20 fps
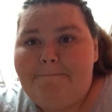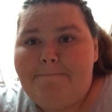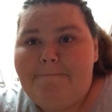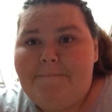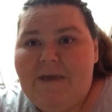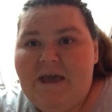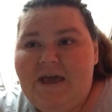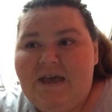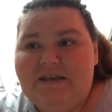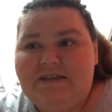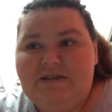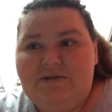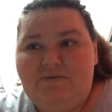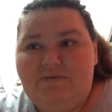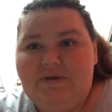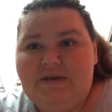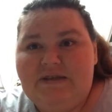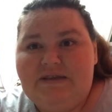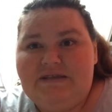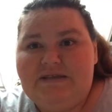because it
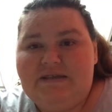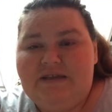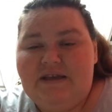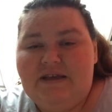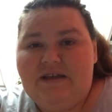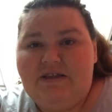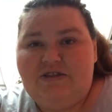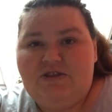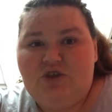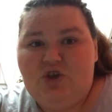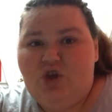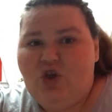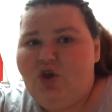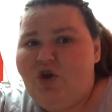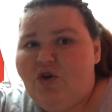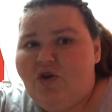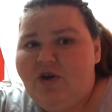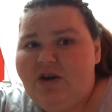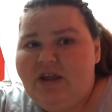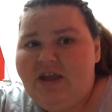was a
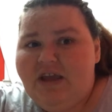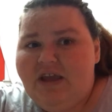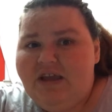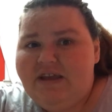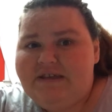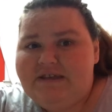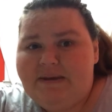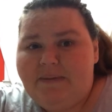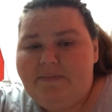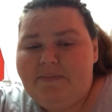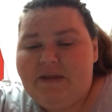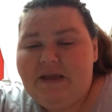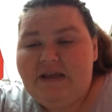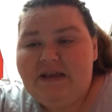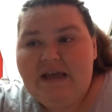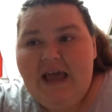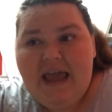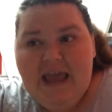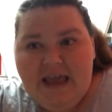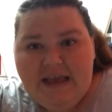security something.
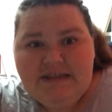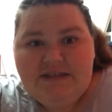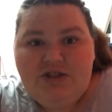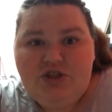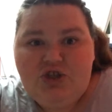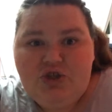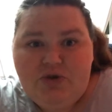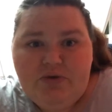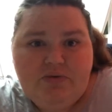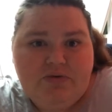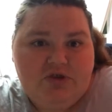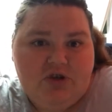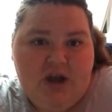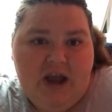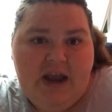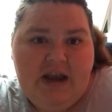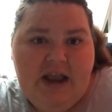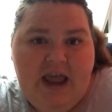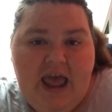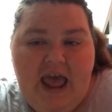I guess Dude
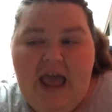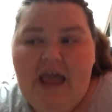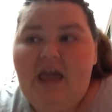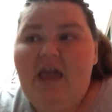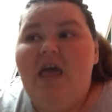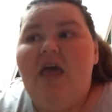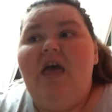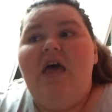tried to hack